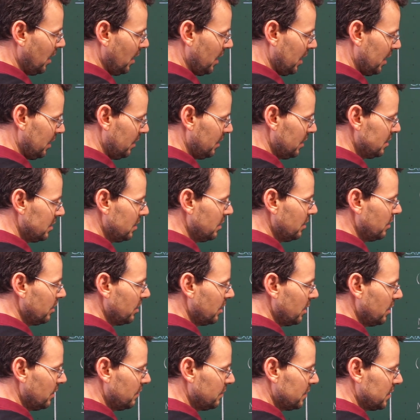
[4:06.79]
And this here
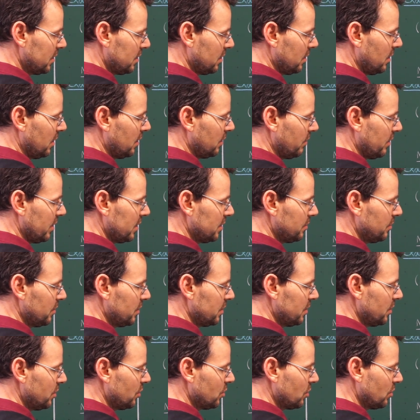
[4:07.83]
gives the
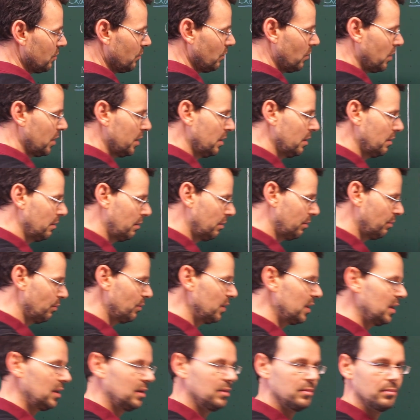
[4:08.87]
transposition 1,
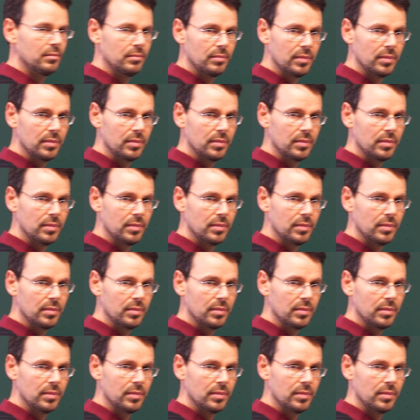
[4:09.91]
3.